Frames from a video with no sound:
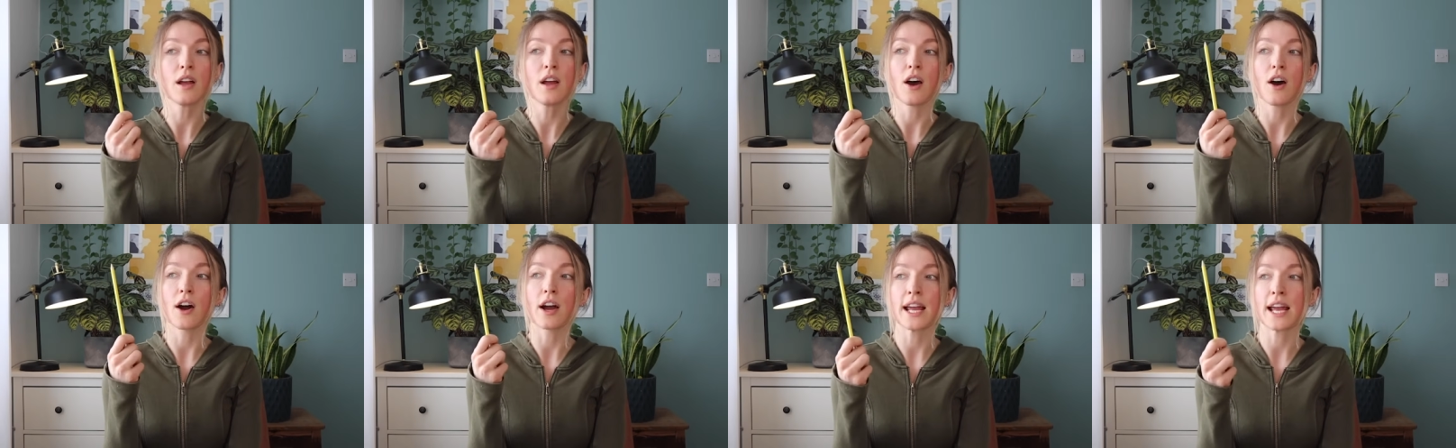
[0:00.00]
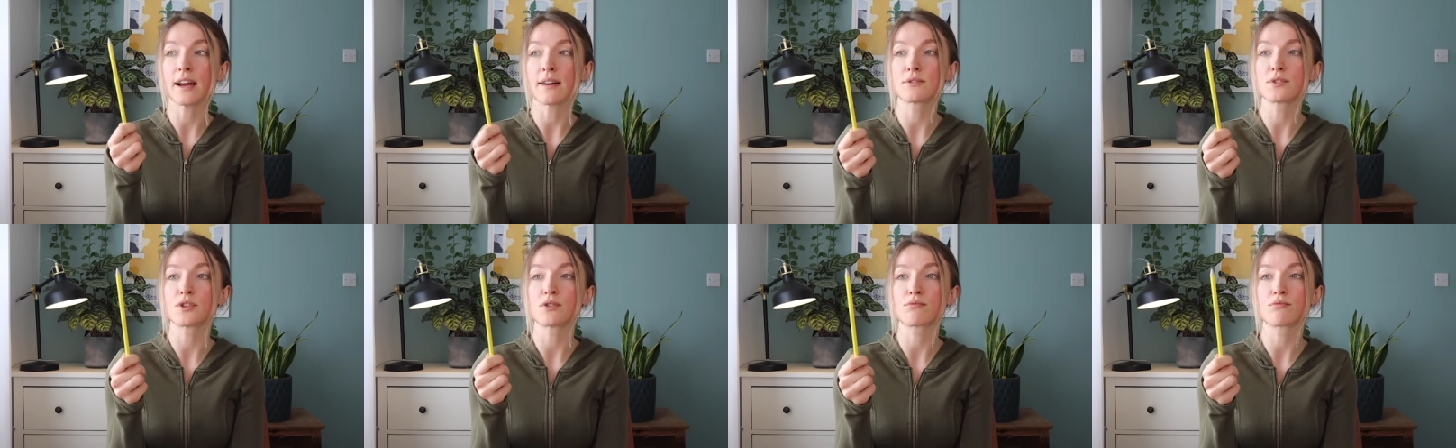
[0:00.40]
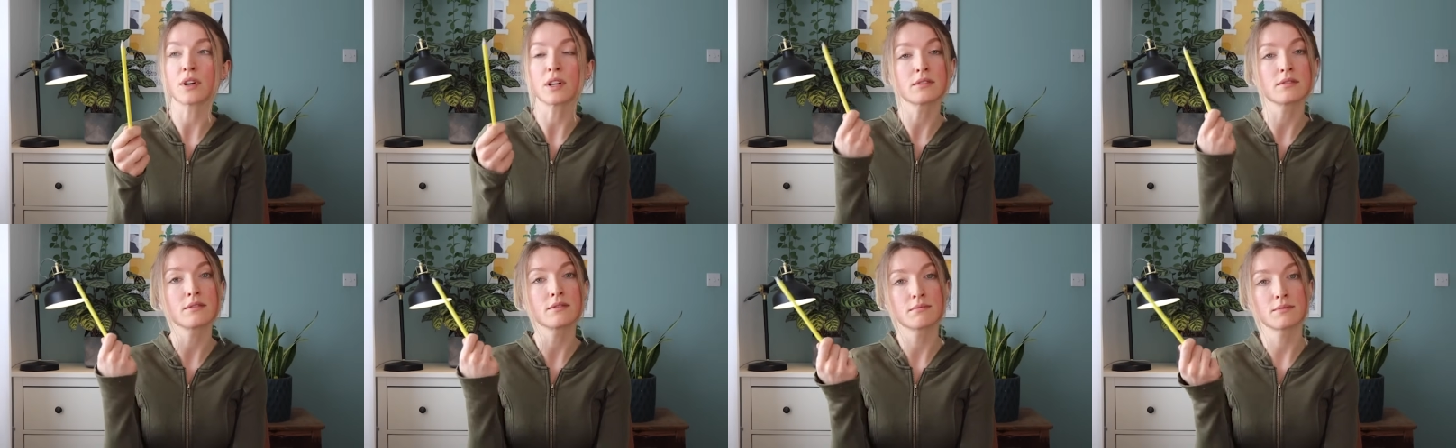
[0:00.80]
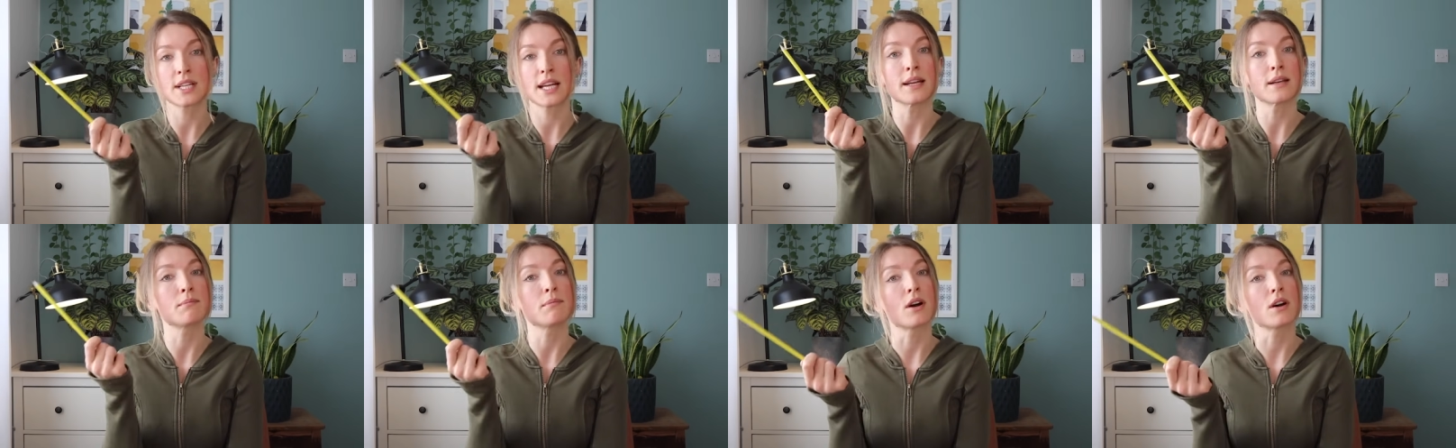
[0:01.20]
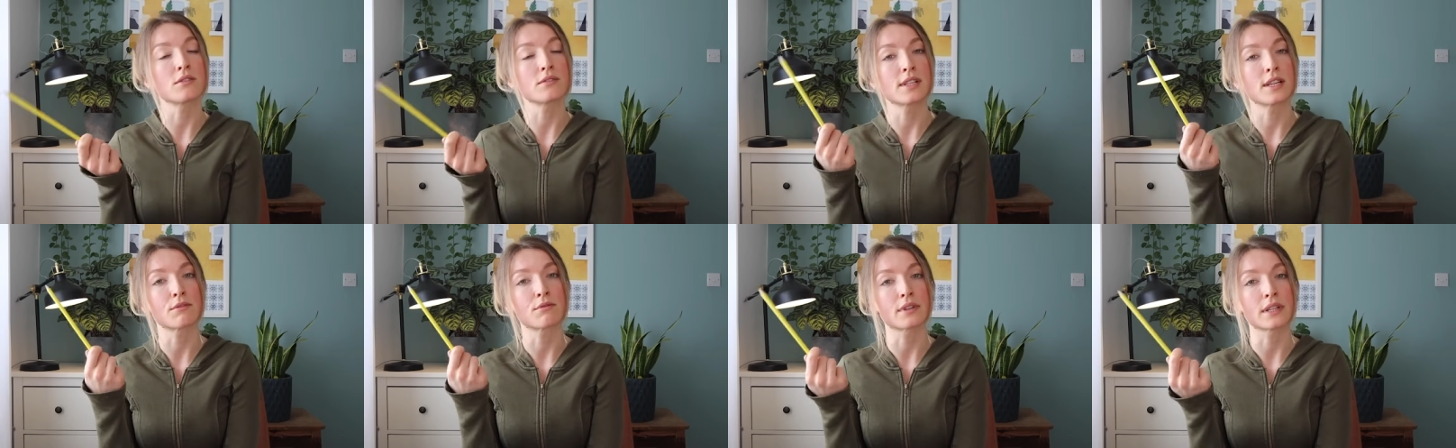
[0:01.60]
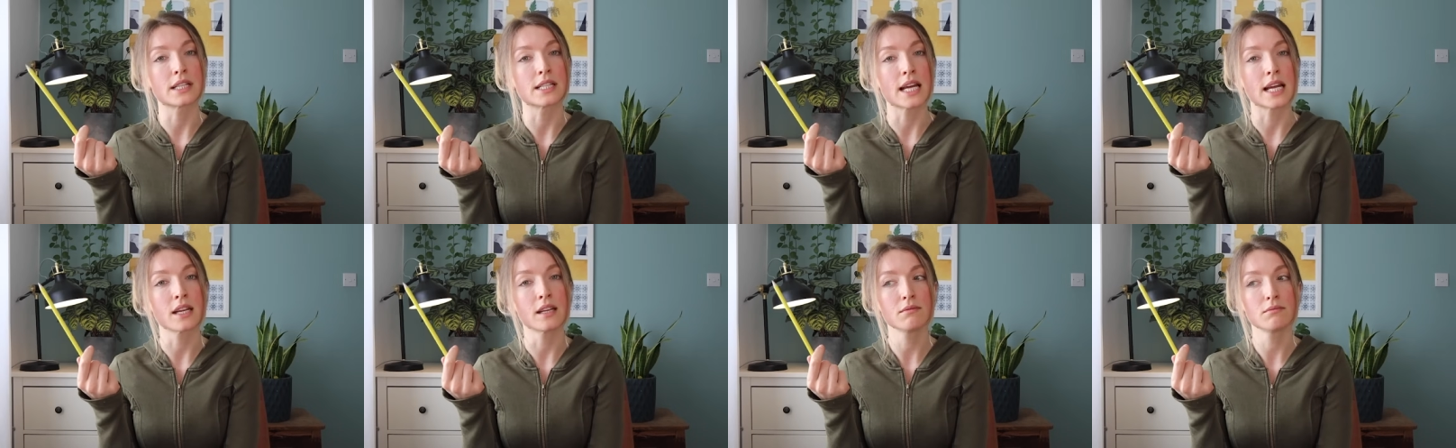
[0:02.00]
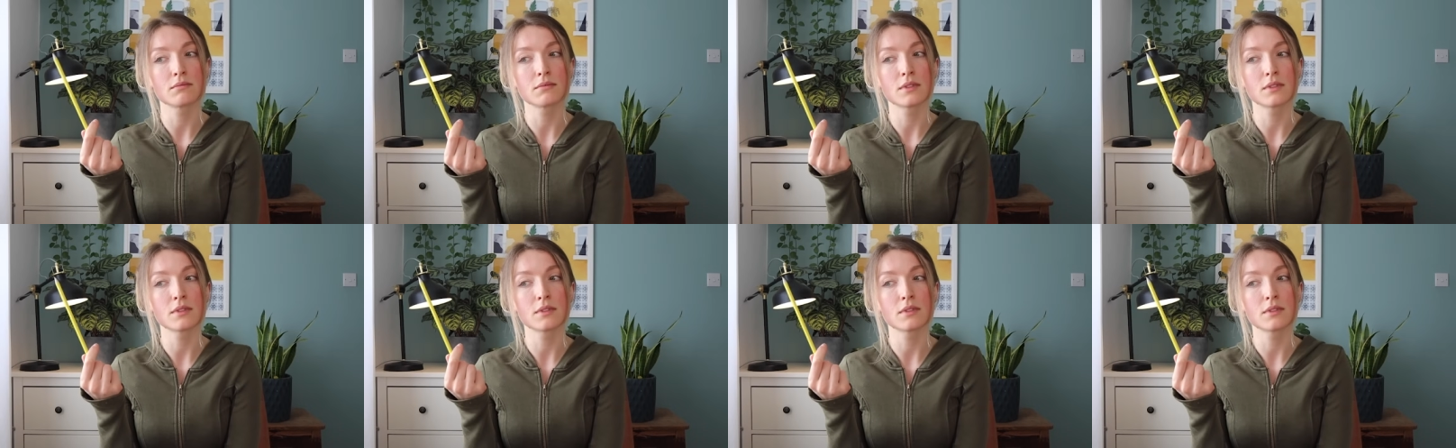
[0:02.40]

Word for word: I have to run 10 miles every day